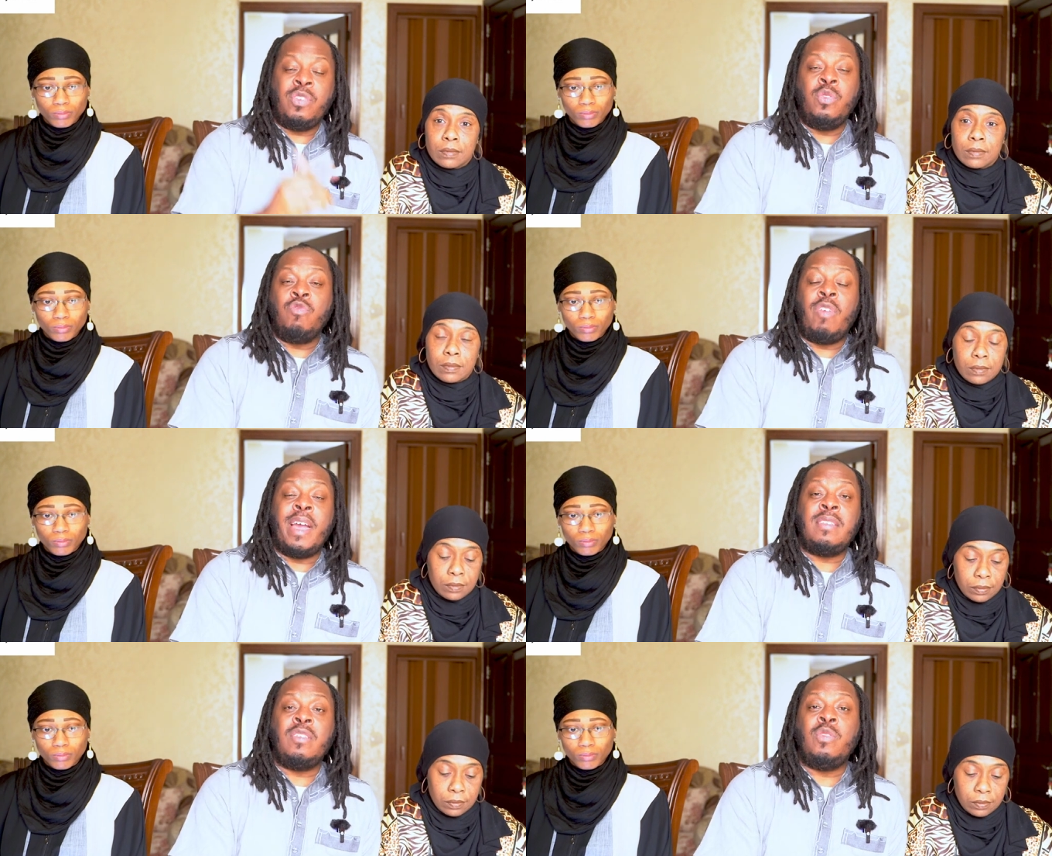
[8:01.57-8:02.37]
Speaker 1: you the
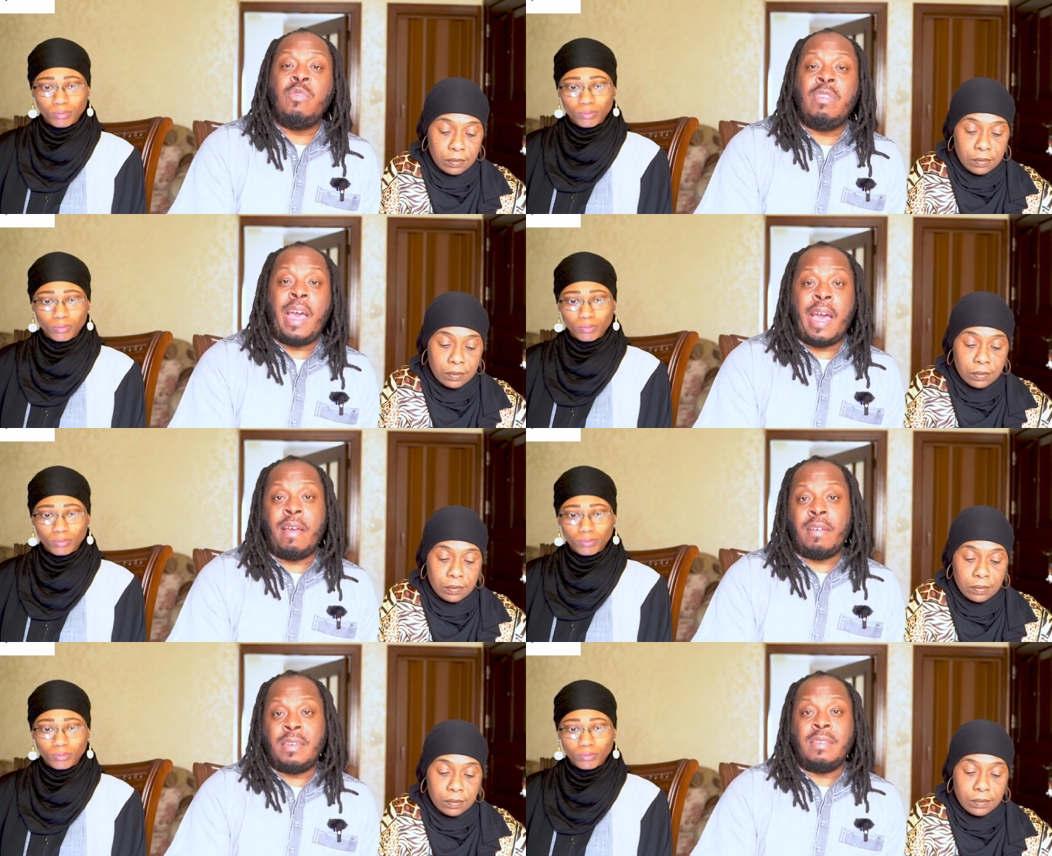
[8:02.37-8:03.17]
right to do
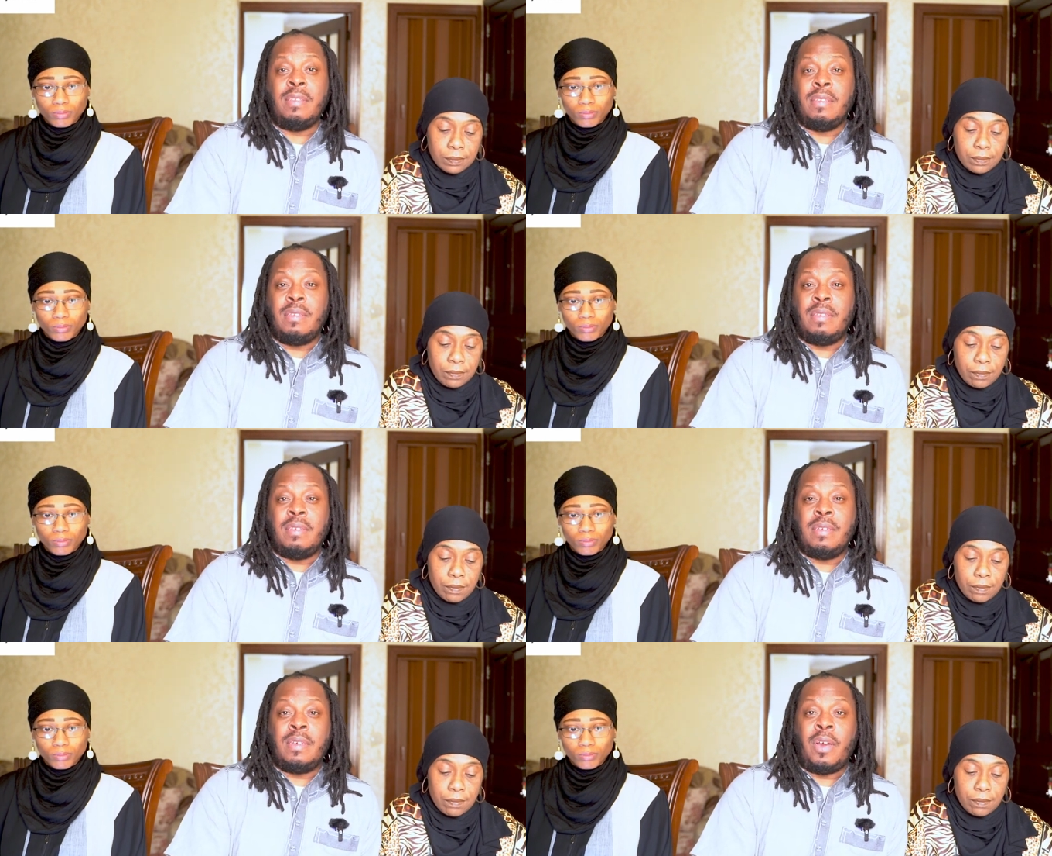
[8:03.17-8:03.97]
that?
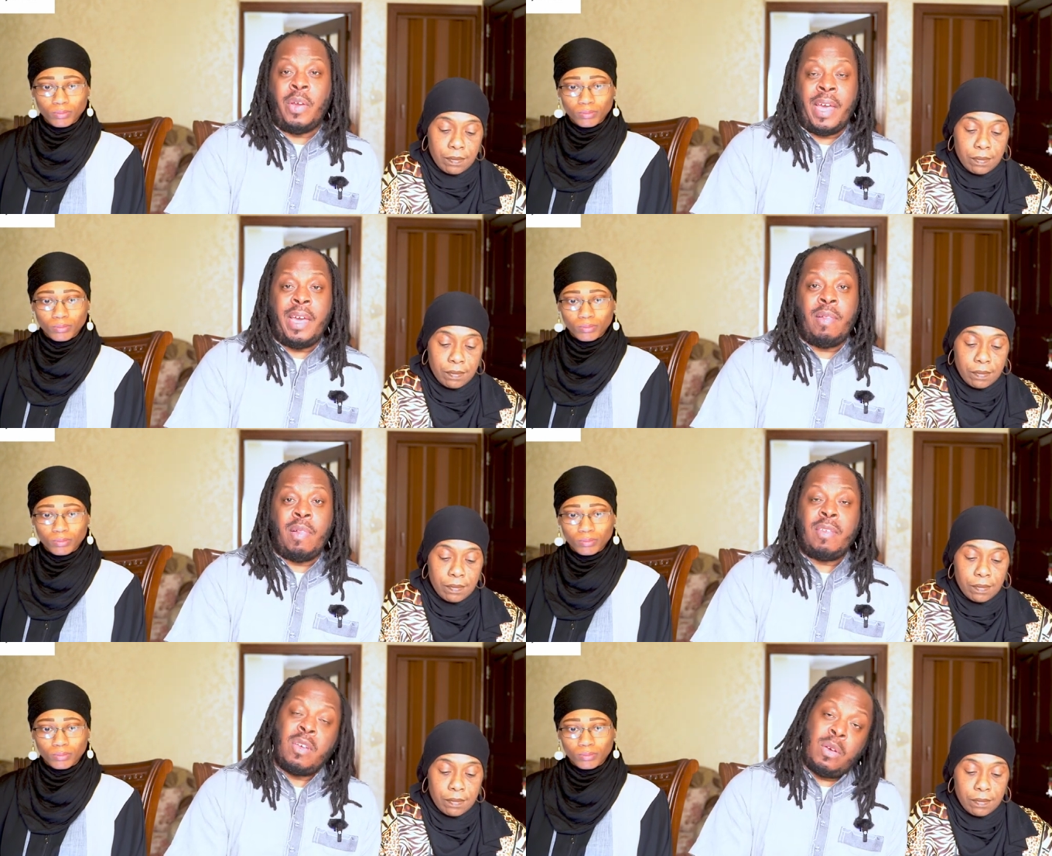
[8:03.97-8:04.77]
Okay,
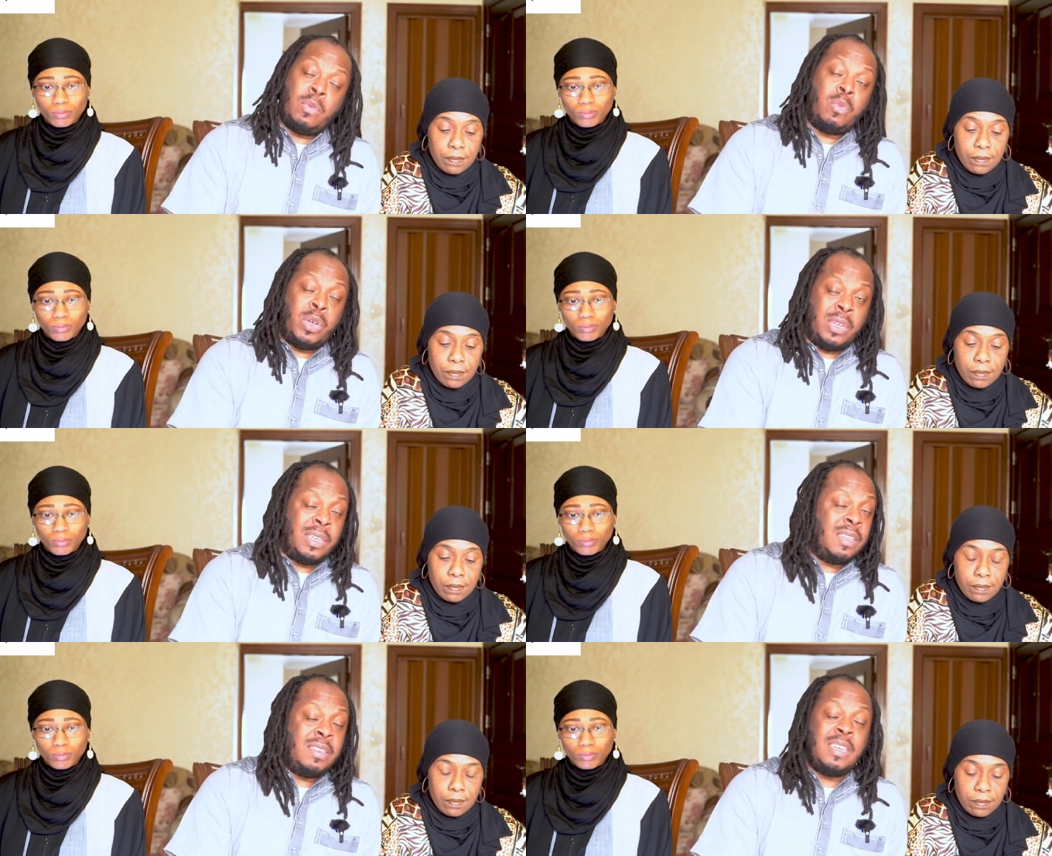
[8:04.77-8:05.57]
so we're going
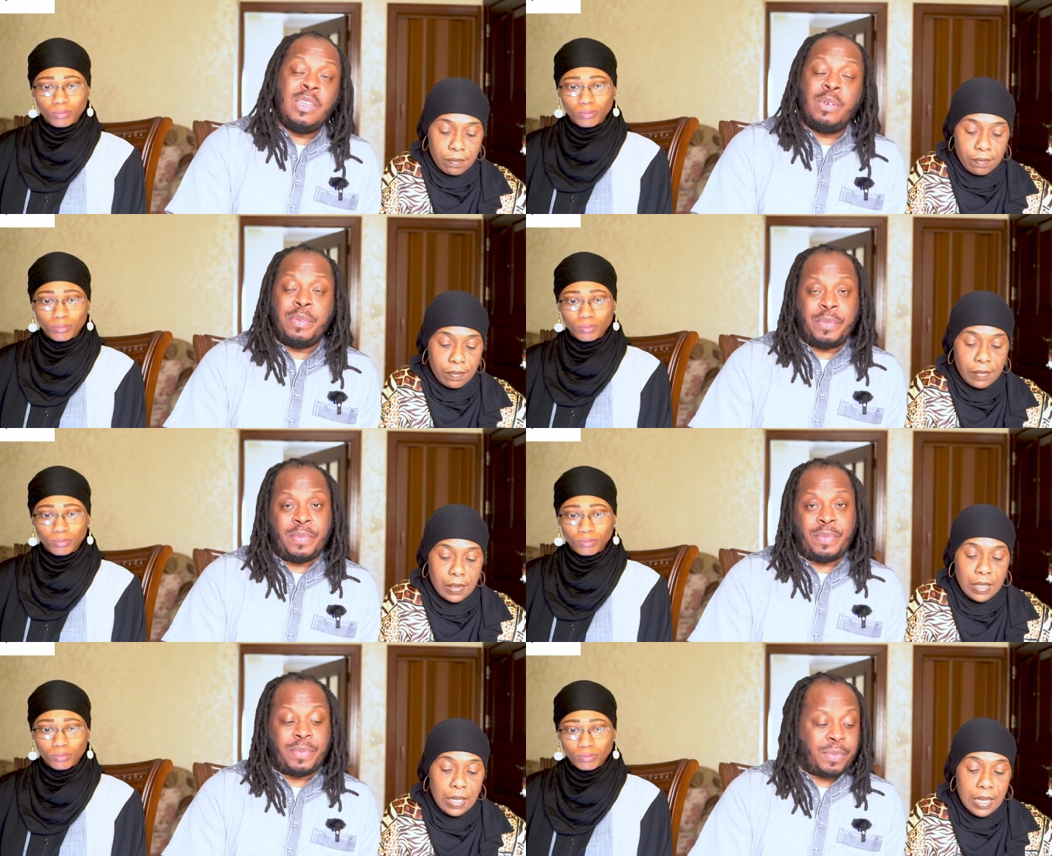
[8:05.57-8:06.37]
to continue.
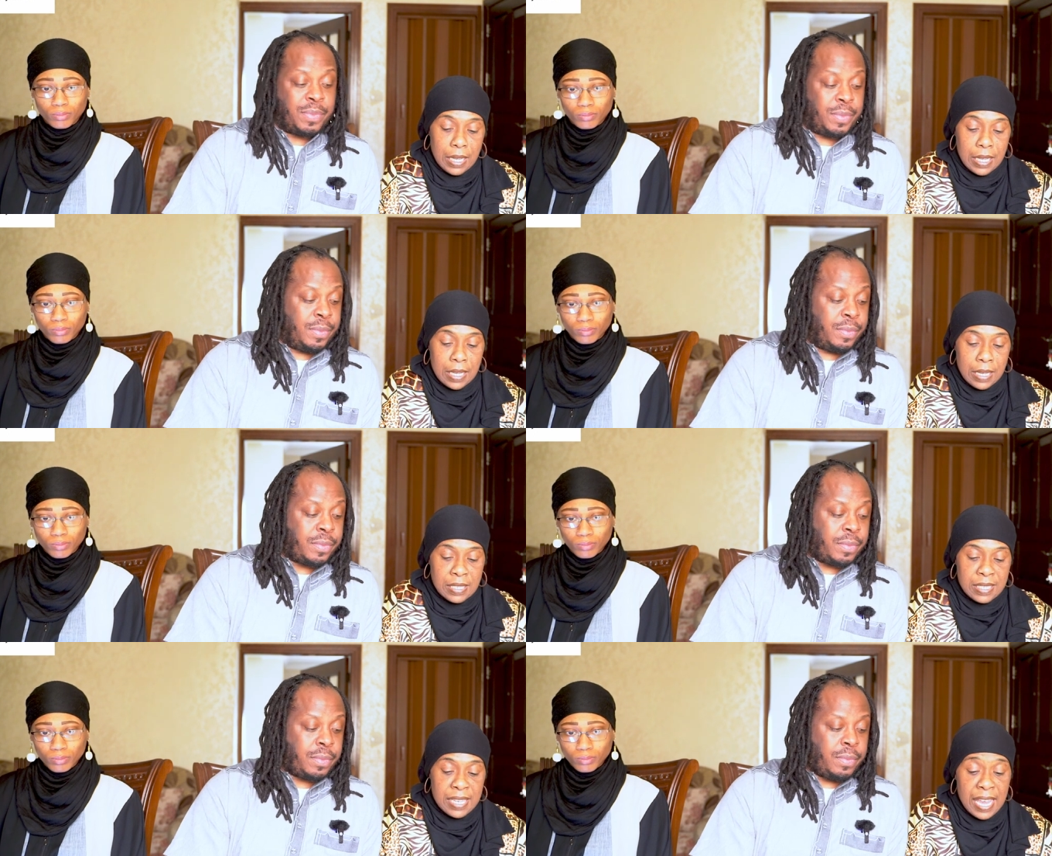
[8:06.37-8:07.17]

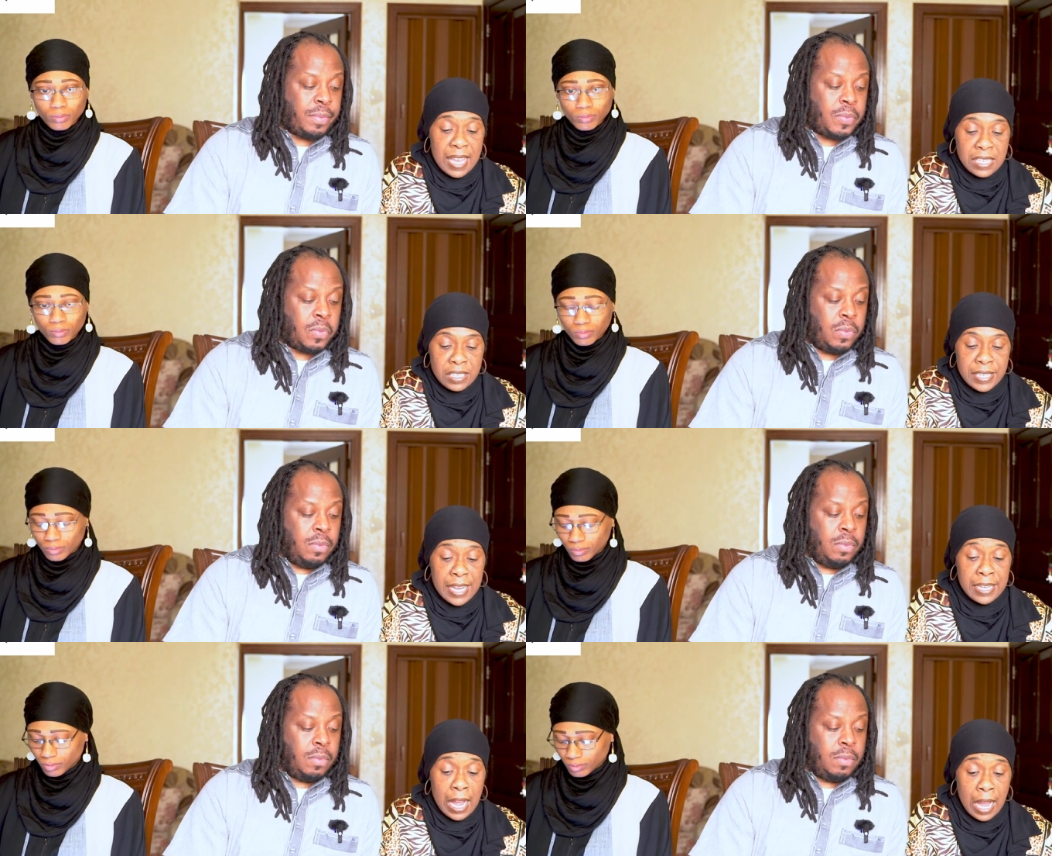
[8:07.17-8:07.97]
Speaker 2: Says
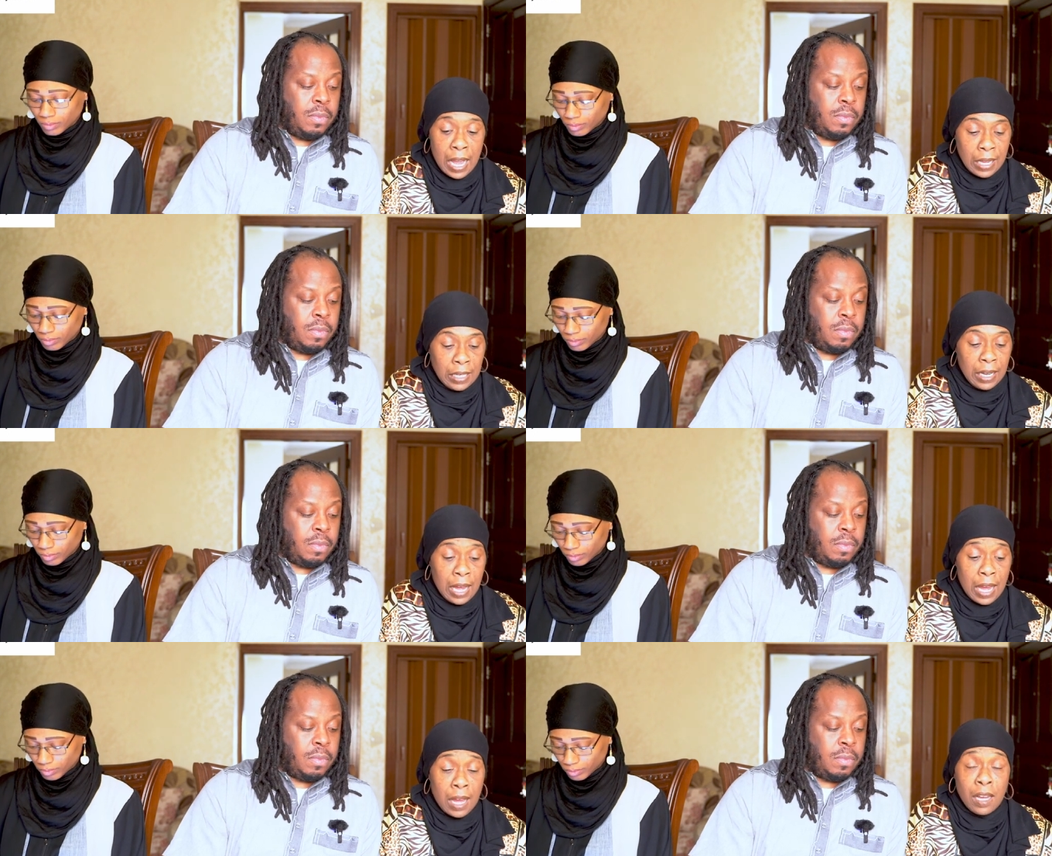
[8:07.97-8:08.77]
Yah
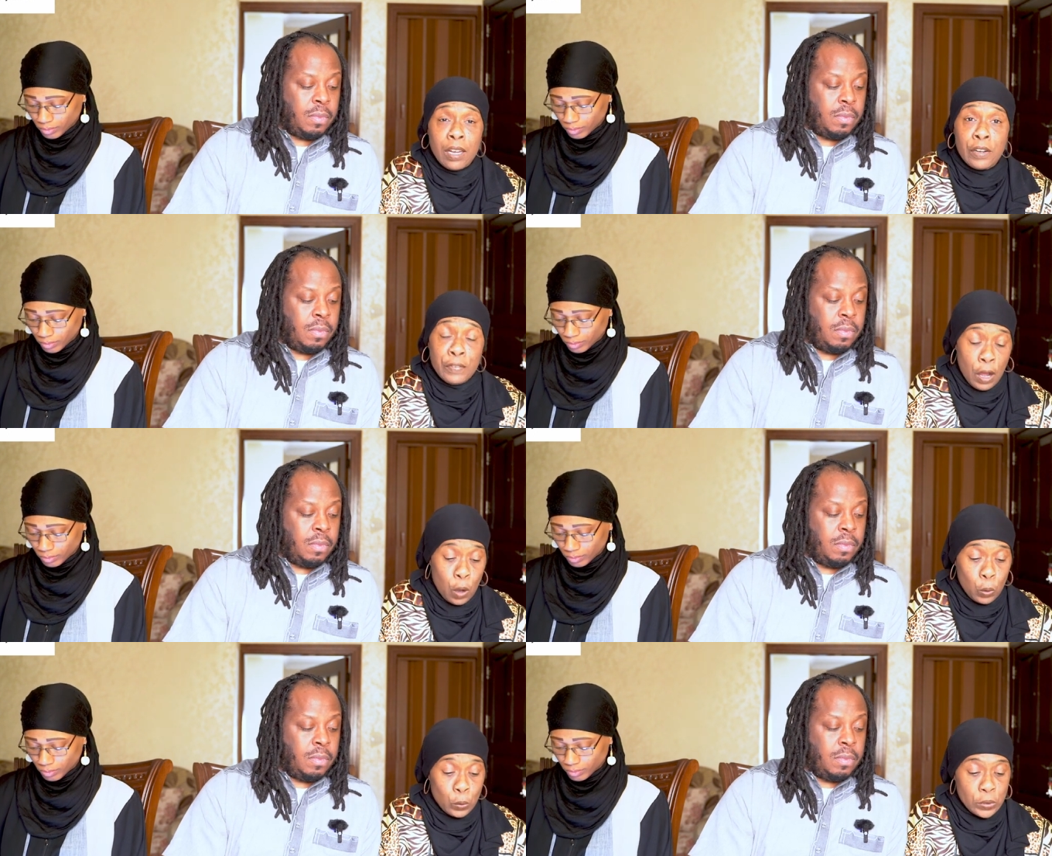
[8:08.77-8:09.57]
Allah of
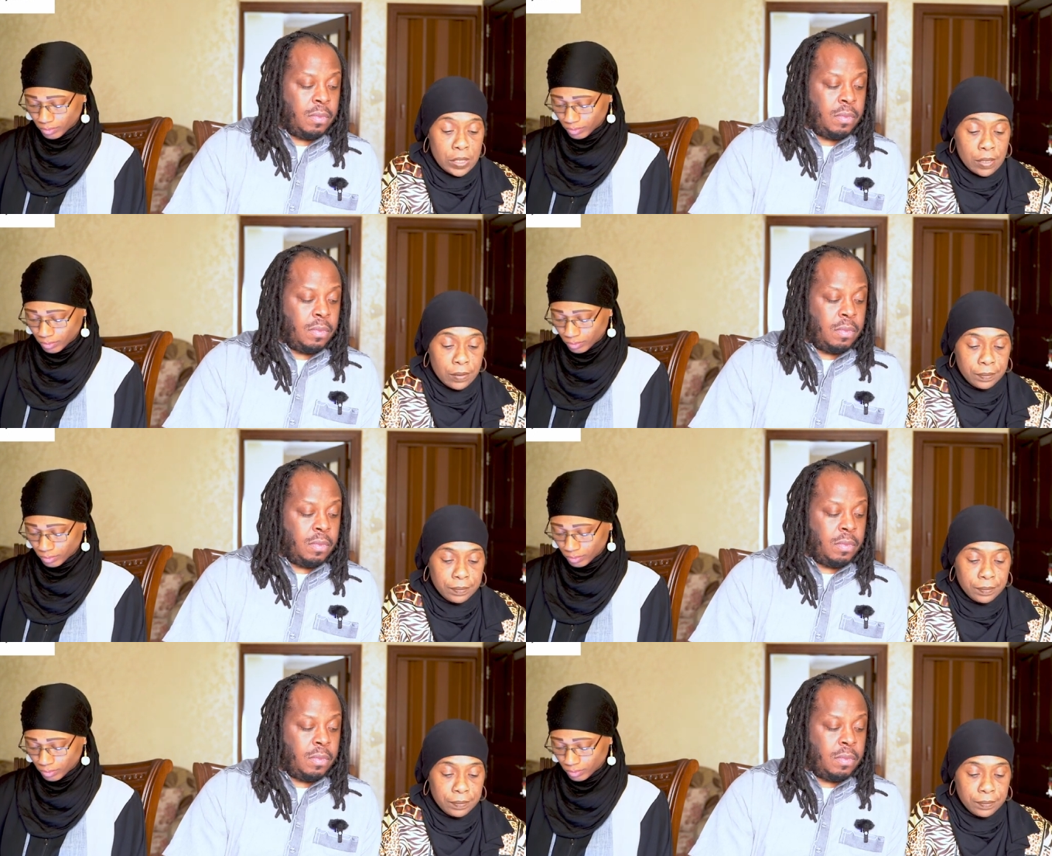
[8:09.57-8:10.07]
hosts.